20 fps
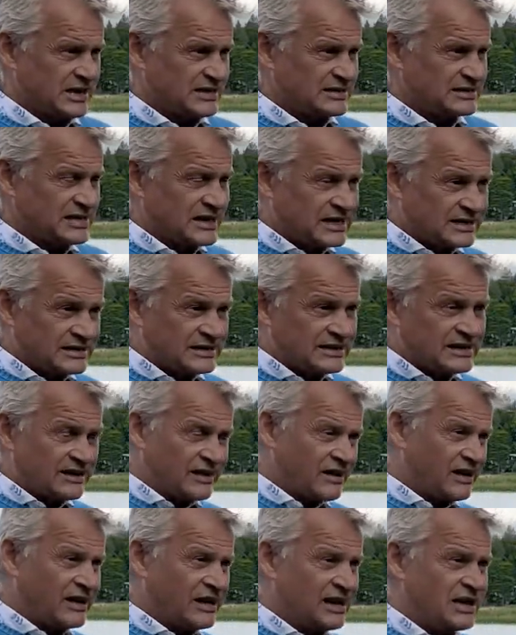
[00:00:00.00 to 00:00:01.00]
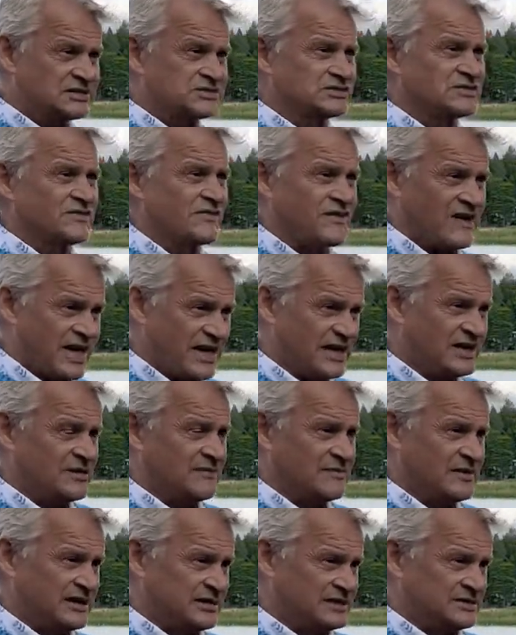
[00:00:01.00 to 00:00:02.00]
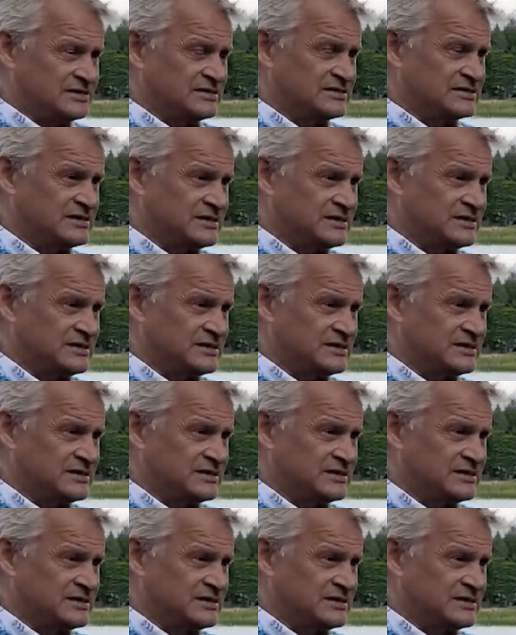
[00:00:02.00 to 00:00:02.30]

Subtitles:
that there are lots of elements